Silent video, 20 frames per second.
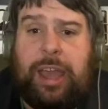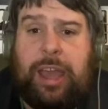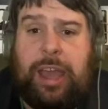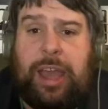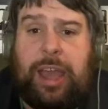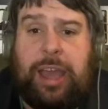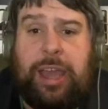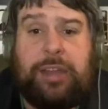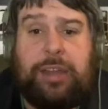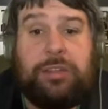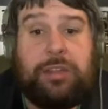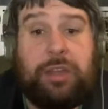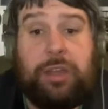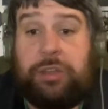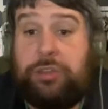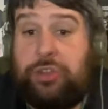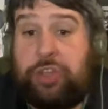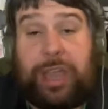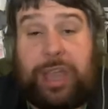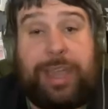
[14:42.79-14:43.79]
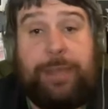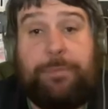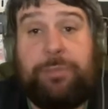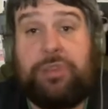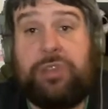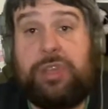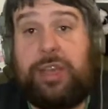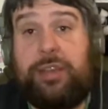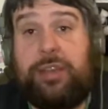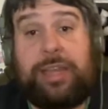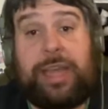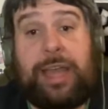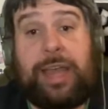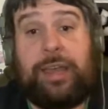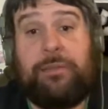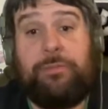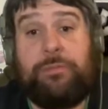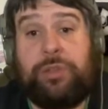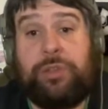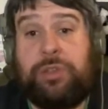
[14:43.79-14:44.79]
And uh, James Sit
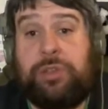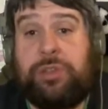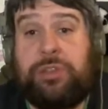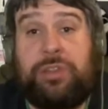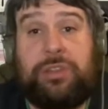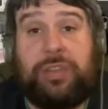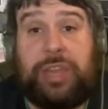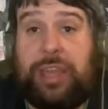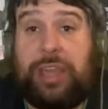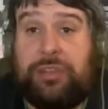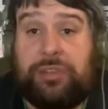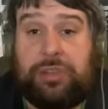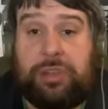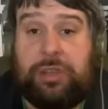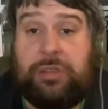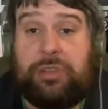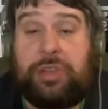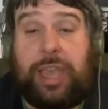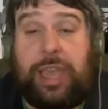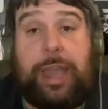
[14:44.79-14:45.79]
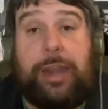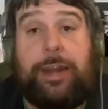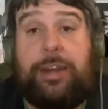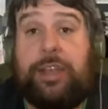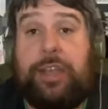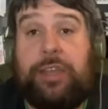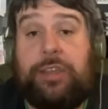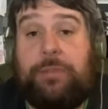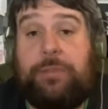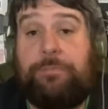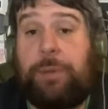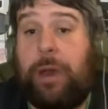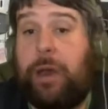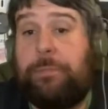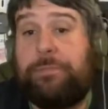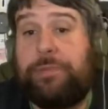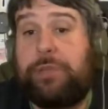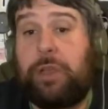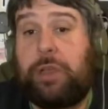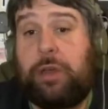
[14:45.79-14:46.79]
Down, which is a decent indie pop
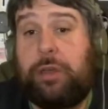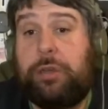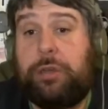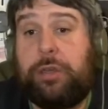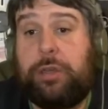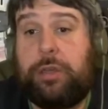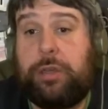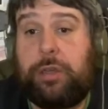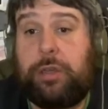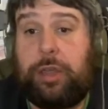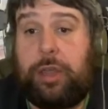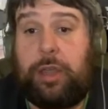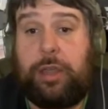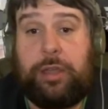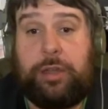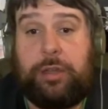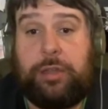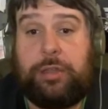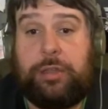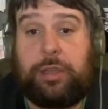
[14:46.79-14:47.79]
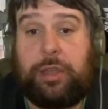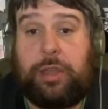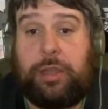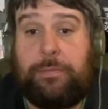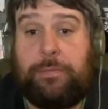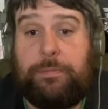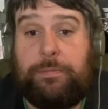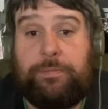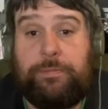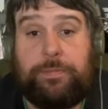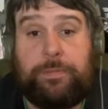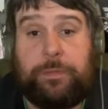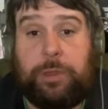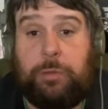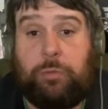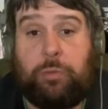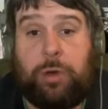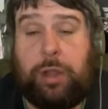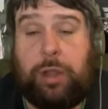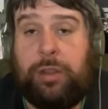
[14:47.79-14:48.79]
song and um,
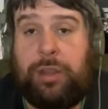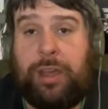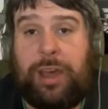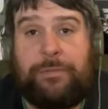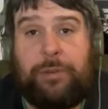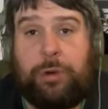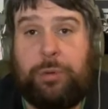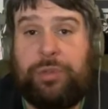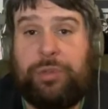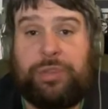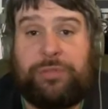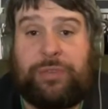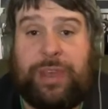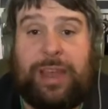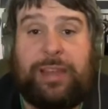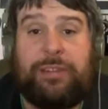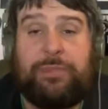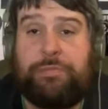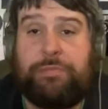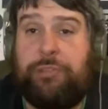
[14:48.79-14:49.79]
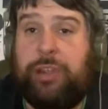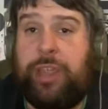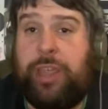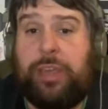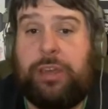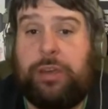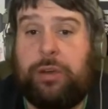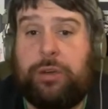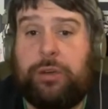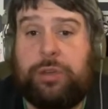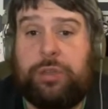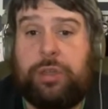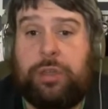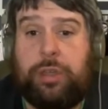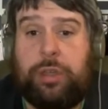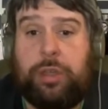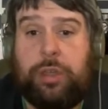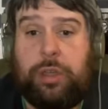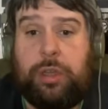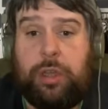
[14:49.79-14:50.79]
one that I've always found pretty good
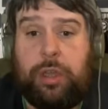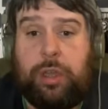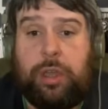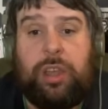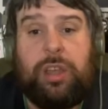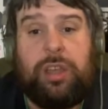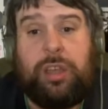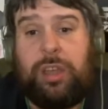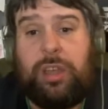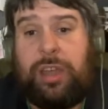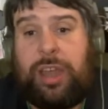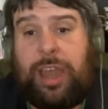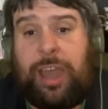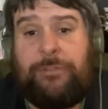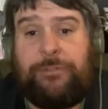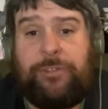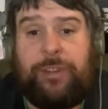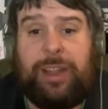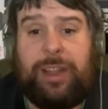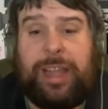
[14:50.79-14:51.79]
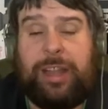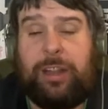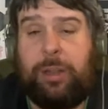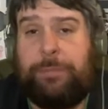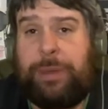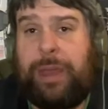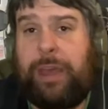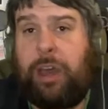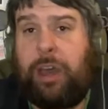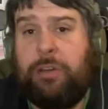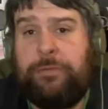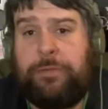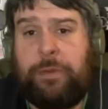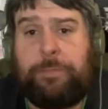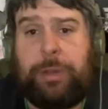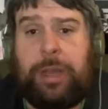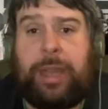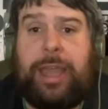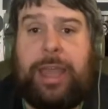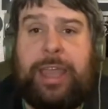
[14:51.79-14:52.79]
if a little bit
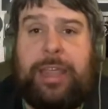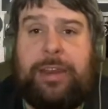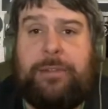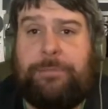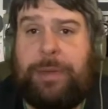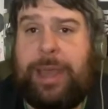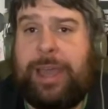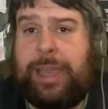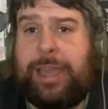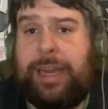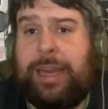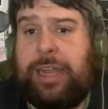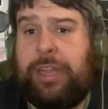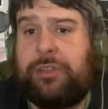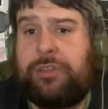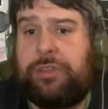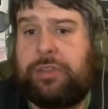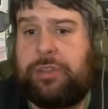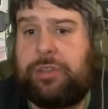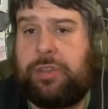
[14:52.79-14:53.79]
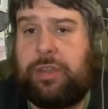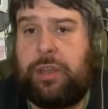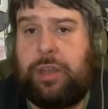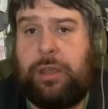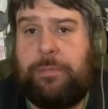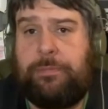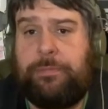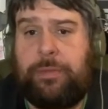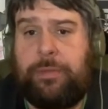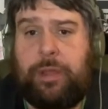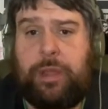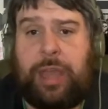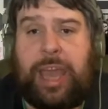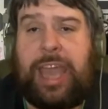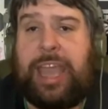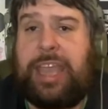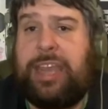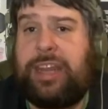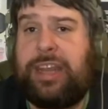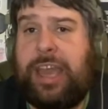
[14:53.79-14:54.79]
overplayed back in its um,
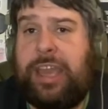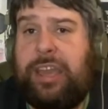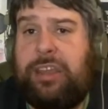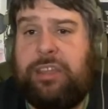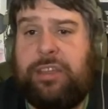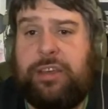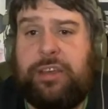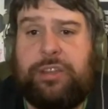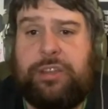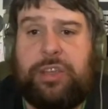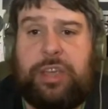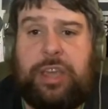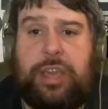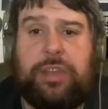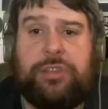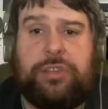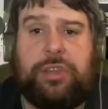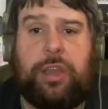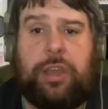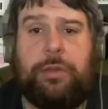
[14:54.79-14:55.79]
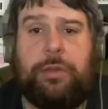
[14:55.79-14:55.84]
heyday 30 years ago.